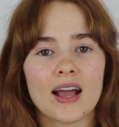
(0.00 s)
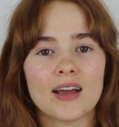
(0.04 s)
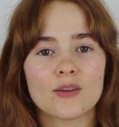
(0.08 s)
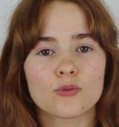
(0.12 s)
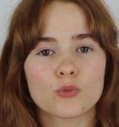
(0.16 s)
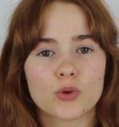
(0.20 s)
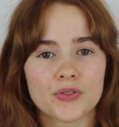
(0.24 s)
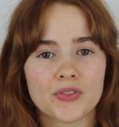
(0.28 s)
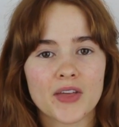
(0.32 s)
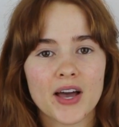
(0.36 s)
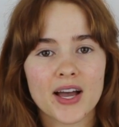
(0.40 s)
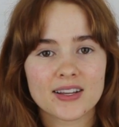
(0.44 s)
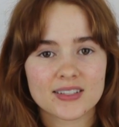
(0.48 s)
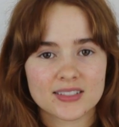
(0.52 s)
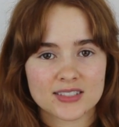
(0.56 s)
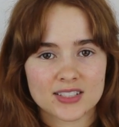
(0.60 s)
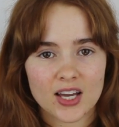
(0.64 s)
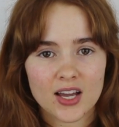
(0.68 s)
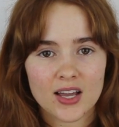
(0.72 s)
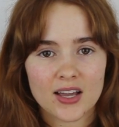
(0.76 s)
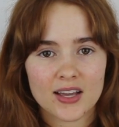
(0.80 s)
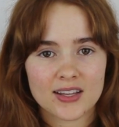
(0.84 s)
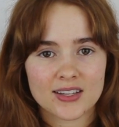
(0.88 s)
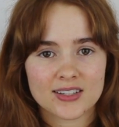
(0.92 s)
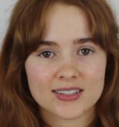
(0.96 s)
And what that
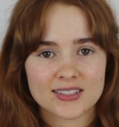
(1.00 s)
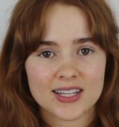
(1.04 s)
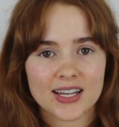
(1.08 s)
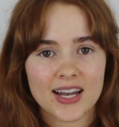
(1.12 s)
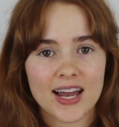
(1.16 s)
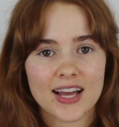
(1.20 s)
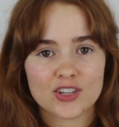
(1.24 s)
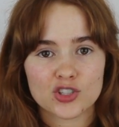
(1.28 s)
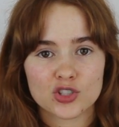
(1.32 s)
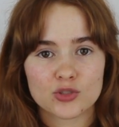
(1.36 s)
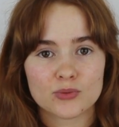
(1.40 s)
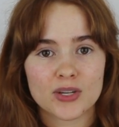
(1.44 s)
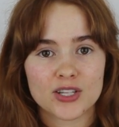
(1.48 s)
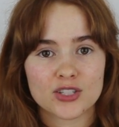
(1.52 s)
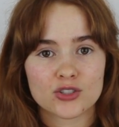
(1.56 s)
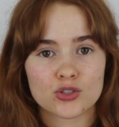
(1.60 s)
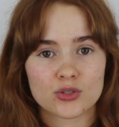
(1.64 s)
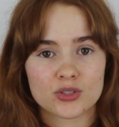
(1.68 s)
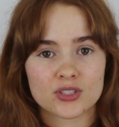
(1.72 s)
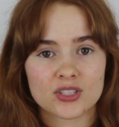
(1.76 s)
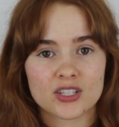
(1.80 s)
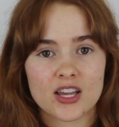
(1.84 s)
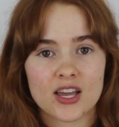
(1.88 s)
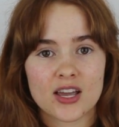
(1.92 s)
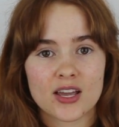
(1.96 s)
does, that actually makes your
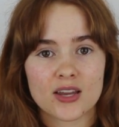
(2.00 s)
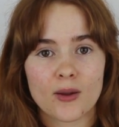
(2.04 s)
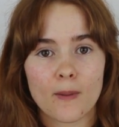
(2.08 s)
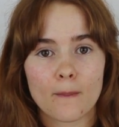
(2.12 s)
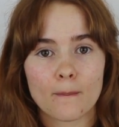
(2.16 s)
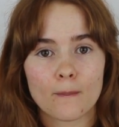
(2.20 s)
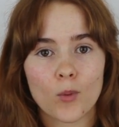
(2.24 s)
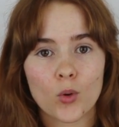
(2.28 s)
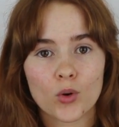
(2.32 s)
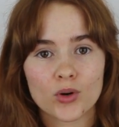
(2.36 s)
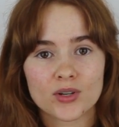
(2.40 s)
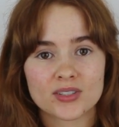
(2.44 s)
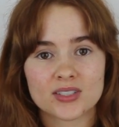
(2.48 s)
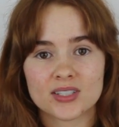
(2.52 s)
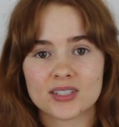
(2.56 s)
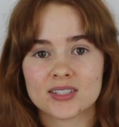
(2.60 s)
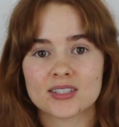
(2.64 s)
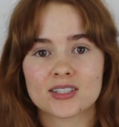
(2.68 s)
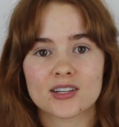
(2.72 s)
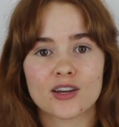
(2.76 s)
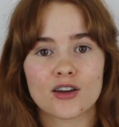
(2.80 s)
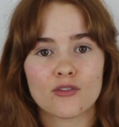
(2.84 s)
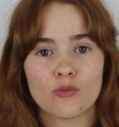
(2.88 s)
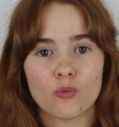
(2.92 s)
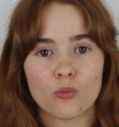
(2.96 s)
skin more
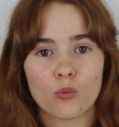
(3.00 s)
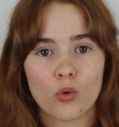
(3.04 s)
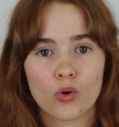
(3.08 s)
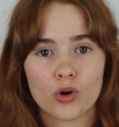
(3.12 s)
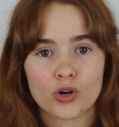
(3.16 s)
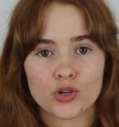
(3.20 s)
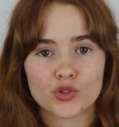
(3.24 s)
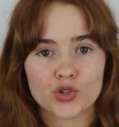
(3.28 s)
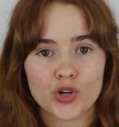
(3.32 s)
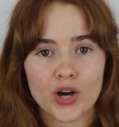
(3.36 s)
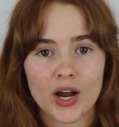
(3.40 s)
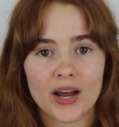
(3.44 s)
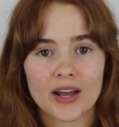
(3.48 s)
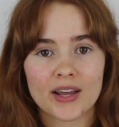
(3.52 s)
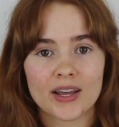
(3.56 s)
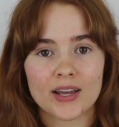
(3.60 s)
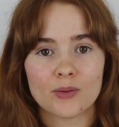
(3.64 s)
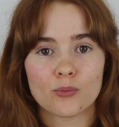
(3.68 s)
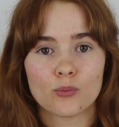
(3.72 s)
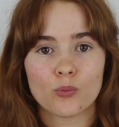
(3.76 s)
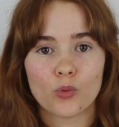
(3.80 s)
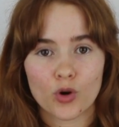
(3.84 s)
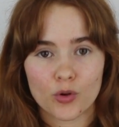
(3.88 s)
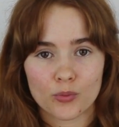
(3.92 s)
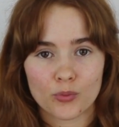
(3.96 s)
sensitive, more dry,
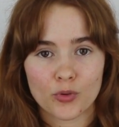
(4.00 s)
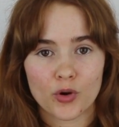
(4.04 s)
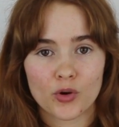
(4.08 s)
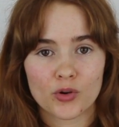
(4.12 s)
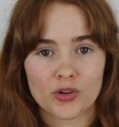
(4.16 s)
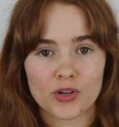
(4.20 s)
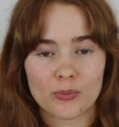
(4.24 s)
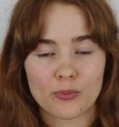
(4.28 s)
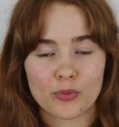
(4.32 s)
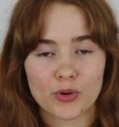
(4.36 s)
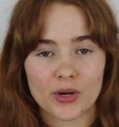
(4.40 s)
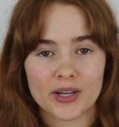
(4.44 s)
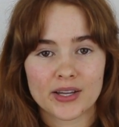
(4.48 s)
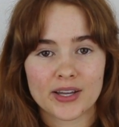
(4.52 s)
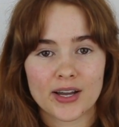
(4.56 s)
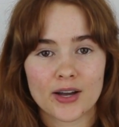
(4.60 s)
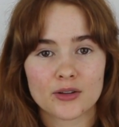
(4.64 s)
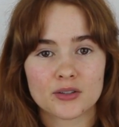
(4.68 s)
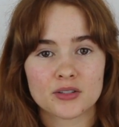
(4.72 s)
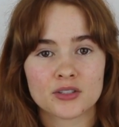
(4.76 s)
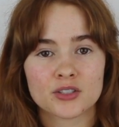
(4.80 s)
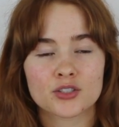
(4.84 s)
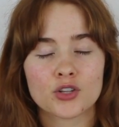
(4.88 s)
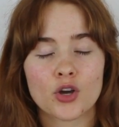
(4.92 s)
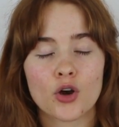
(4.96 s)
and more prone to
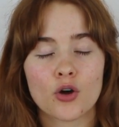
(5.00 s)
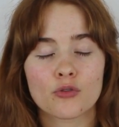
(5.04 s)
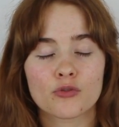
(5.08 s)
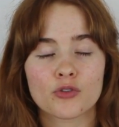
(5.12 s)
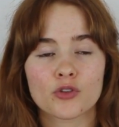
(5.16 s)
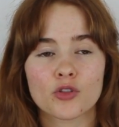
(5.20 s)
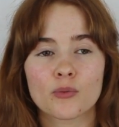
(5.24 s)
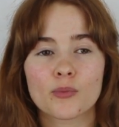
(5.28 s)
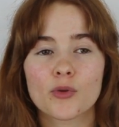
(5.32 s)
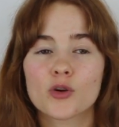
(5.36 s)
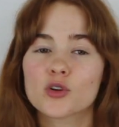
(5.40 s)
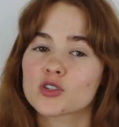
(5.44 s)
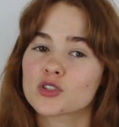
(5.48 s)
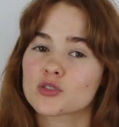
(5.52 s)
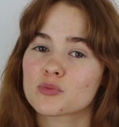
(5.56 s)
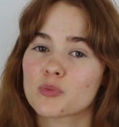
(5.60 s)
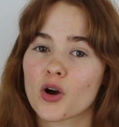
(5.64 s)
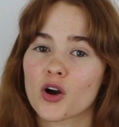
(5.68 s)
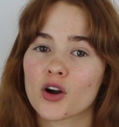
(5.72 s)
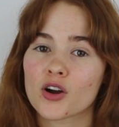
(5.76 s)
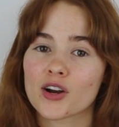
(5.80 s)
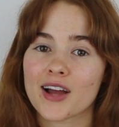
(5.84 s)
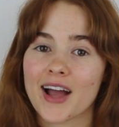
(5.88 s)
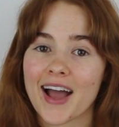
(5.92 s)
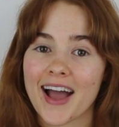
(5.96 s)
breakouts. So for the most
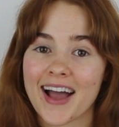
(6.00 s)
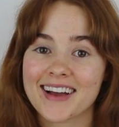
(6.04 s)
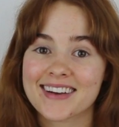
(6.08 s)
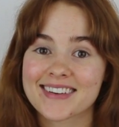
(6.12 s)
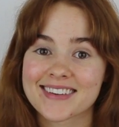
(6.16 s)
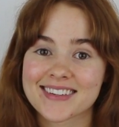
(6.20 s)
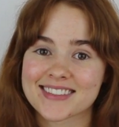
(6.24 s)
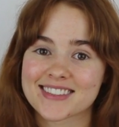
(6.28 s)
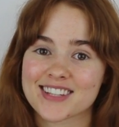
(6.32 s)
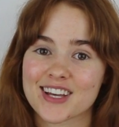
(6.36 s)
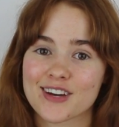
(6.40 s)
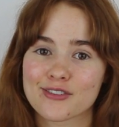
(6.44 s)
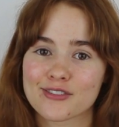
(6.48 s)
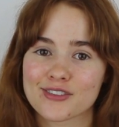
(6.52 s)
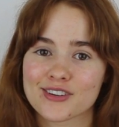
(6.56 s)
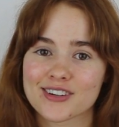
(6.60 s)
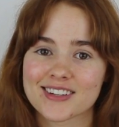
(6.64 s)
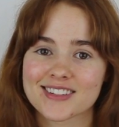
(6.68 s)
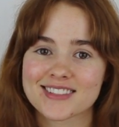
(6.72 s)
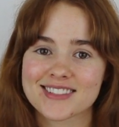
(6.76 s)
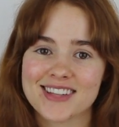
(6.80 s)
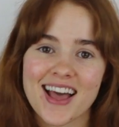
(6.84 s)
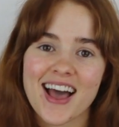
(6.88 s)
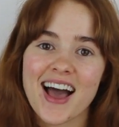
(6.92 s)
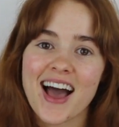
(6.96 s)
part, acne
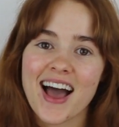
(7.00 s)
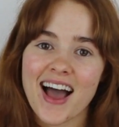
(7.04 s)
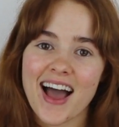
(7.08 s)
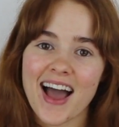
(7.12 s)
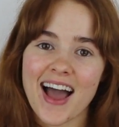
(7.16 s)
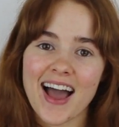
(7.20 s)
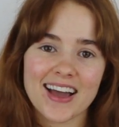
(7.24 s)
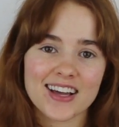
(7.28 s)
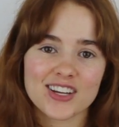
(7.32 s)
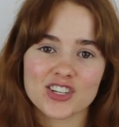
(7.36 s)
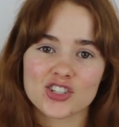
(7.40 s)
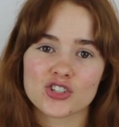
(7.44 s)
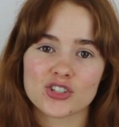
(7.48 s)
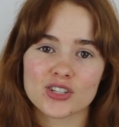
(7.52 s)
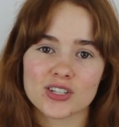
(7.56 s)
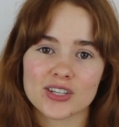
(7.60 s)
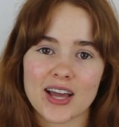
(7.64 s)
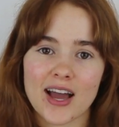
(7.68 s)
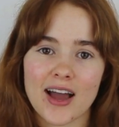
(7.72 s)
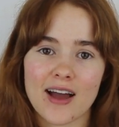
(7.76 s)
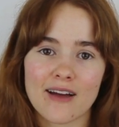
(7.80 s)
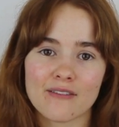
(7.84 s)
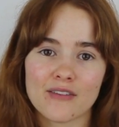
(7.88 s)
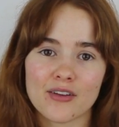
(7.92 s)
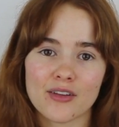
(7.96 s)
sufferers actually
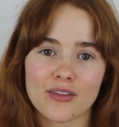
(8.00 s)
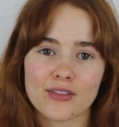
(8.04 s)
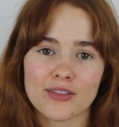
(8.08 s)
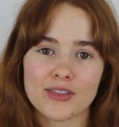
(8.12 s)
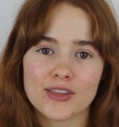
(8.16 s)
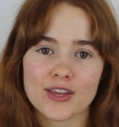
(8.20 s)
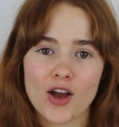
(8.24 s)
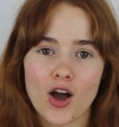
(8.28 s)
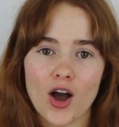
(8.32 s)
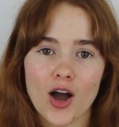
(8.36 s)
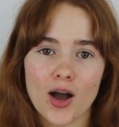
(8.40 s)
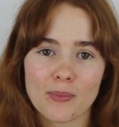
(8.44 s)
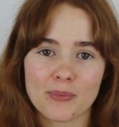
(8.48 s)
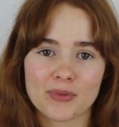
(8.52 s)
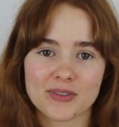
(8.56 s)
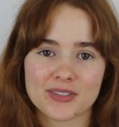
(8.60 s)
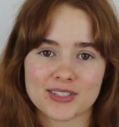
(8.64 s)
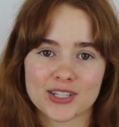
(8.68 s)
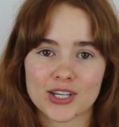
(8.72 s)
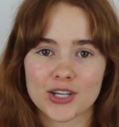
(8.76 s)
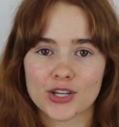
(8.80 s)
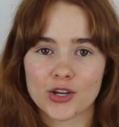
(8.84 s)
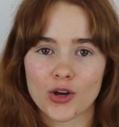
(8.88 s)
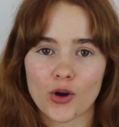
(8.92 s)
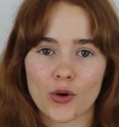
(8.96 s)
have the
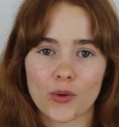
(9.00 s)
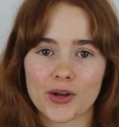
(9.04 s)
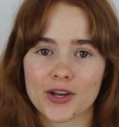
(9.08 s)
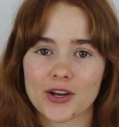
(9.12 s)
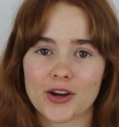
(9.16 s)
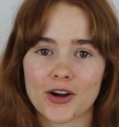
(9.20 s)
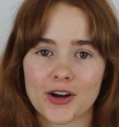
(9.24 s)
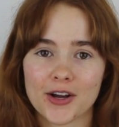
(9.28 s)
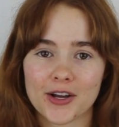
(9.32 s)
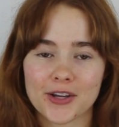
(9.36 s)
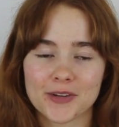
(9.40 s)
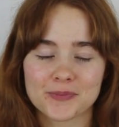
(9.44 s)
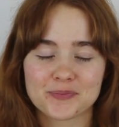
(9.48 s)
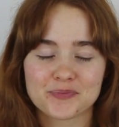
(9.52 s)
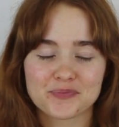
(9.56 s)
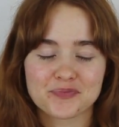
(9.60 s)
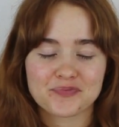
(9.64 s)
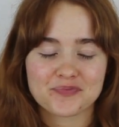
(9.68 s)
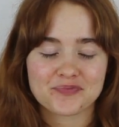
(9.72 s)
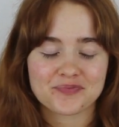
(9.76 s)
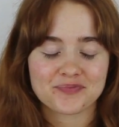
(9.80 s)
opposite going on.